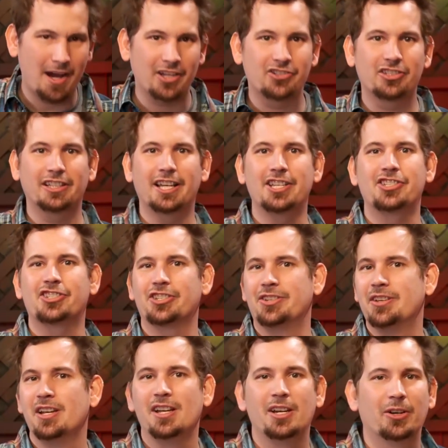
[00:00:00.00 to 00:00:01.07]

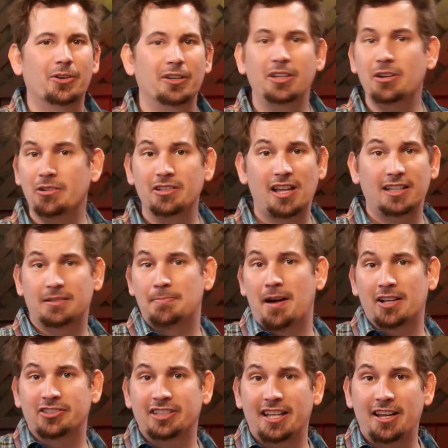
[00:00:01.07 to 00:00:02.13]
modulation, or you don't like to
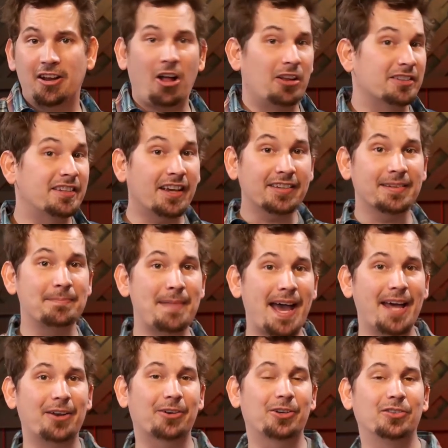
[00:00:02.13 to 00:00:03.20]
modulate at all, it doesn't
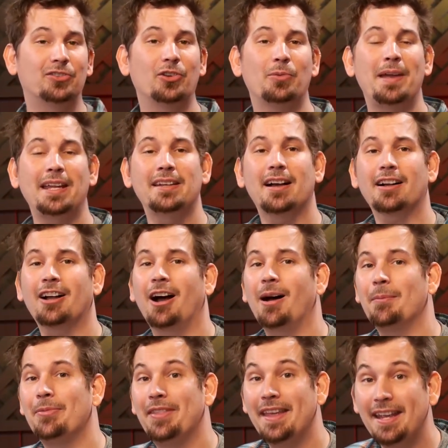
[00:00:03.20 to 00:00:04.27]
matter, because
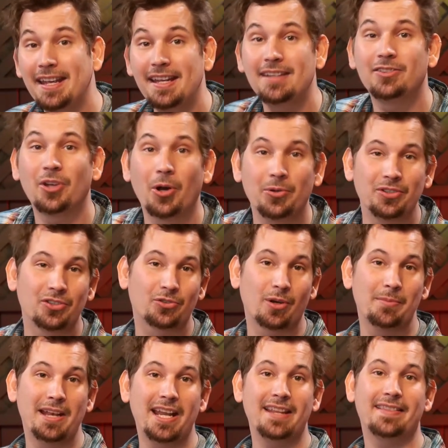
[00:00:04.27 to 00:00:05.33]
Domain.com, they don't
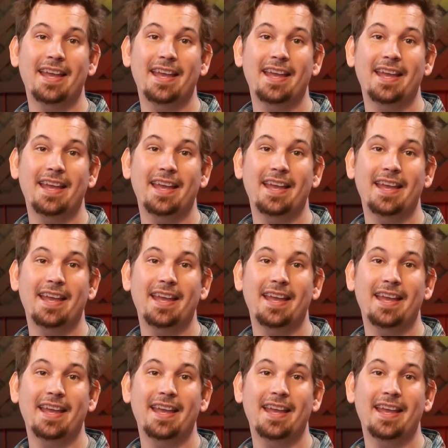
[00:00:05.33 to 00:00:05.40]
discriminate.